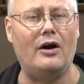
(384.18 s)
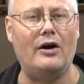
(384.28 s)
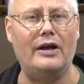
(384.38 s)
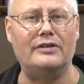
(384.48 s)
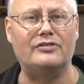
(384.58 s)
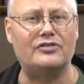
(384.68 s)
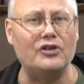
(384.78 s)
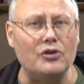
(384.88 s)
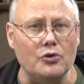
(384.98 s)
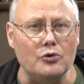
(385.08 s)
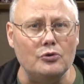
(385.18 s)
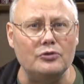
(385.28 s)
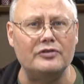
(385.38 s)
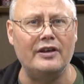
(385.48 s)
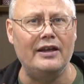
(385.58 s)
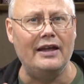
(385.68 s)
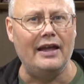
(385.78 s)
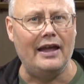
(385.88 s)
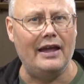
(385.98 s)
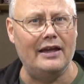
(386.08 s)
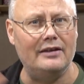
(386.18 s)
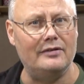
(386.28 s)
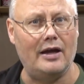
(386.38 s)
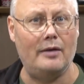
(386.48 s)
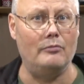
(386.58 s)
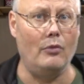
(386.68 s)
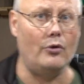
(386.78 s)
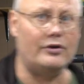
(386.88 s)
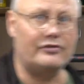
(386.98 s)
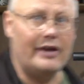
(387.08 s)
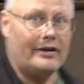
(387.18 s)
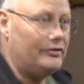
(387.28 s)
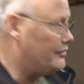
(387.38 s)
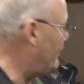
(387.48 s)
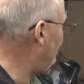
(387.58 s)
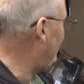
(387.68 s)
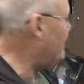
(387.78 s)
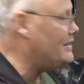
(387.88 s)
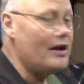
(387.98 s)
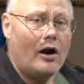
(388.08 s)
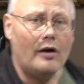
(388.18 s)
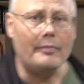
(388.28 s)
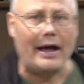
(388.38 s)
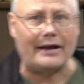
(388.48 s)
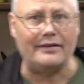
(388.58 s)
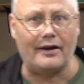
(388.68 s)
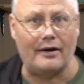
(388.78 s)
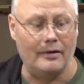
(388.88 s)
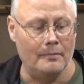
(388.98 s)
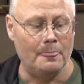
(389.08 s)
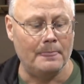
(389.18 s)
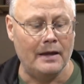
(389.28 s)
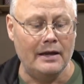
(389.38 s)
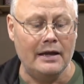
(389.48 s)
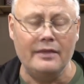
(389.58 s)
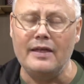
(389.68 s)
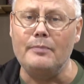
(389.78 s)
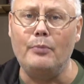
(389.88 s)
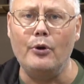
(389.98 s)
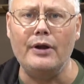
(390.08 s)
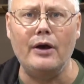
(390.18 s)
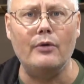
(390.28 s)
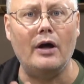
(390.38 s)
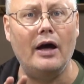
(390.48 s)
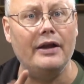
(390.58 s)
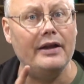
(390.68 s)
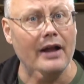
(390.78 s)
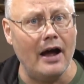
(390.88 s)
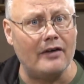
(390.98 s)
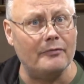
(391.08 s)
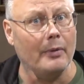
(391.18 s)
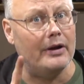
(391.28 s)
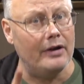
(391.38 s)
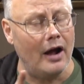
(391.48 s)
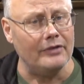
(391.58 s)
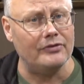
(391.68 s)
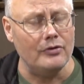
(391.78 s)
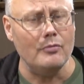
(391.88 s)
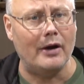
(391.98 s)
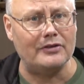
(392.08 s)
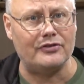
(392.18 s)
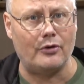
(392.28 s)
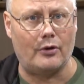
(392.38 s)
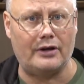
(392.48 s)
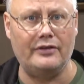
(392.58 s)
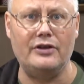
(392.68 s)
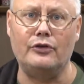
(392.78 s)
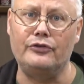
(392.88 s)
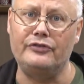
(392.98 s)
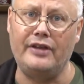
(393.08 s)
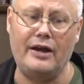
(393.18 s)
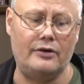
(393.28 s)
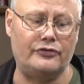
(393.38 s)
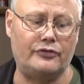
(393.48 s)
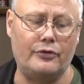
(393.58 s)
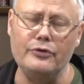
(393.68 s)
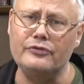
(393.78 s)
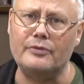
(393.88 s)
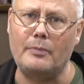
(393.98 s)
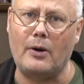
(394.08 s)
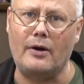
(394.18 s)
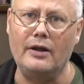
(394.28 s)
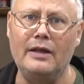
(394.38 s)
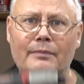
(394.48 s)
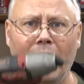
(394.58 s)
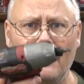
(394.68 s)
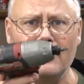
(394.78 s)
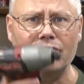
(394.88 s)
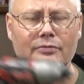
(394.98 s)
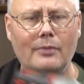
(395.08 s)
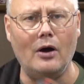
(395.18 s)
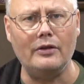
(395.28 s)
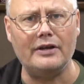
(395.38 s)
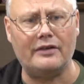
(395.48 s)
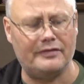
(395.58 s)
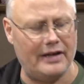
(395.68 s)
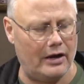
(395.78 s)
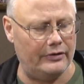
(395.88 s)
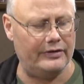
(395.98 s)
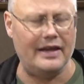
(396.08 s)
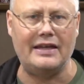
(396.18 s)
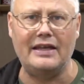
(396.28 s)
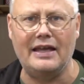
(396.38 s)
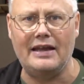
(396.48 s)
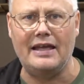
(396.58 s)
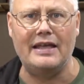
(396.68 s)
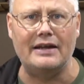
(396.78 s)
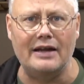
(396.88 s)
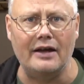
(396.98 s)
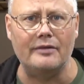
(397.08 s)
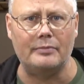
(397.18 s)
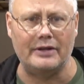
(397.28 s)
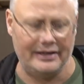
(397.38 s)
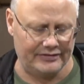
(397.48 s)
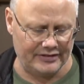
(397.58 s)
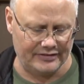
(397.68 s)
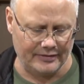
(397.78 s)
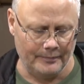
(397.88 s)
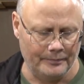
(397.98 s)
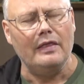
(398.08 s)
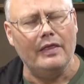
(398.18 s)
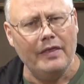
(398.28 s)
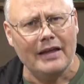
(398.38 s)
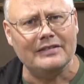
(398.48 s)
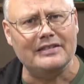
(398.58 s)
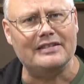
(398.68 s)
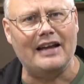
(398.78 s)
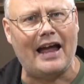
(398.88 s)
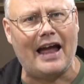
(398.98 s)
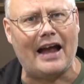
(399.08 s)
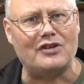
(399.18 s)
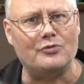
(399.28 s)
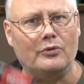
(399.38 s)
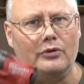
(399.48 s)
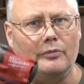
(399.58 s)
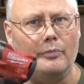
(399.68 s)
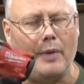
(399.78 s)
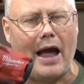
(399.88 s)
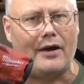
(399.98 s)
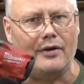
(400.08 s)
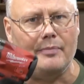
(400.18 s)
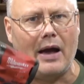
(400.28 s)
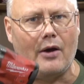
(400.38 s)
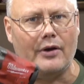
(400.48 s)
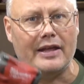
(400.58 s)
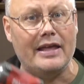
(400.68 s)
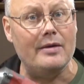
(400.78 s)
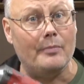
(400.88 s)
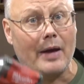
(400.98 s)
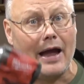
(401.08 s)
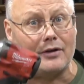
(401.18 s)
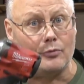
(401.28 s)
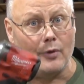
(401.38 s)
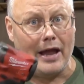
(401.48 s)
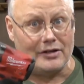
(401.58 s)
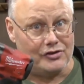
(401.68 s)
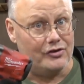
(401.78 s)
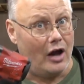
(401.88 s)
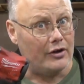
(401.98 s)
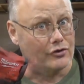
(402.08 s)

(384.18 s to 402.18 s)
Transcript: on skidoos and motorcycles like my DR back there. They put out enough, but not too much torque that you'll tear screws apart, and they're small enough now that they can get in and out of places. This is an actual battery-powered impact wrench, not a